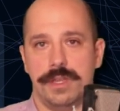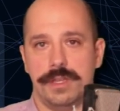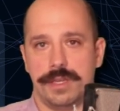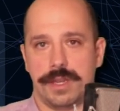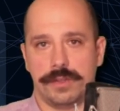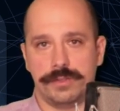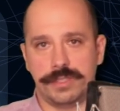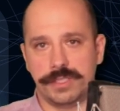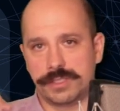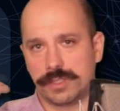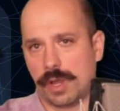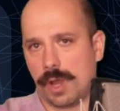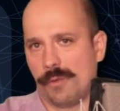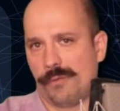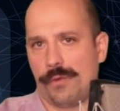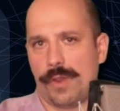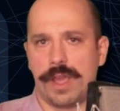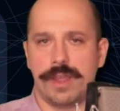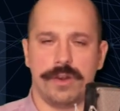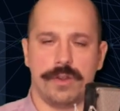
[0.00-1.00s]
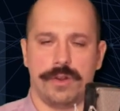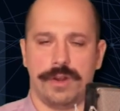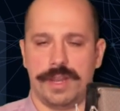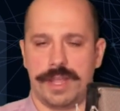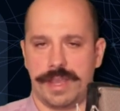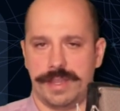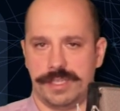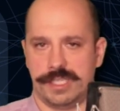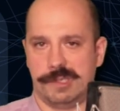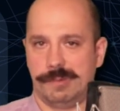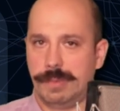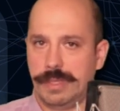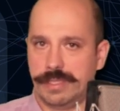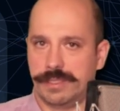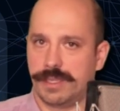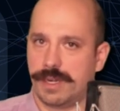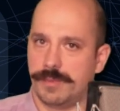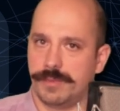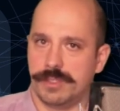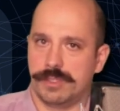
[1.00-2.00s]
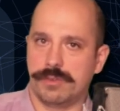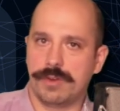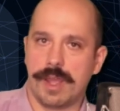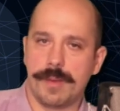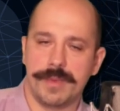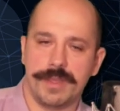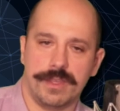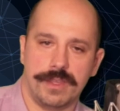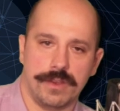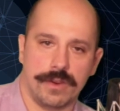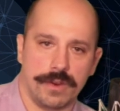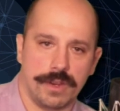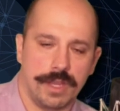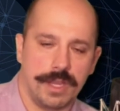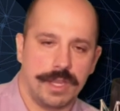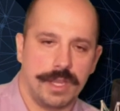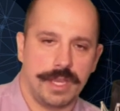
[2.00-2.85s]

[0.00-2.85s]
Now, this offline-online split that I'm describing here,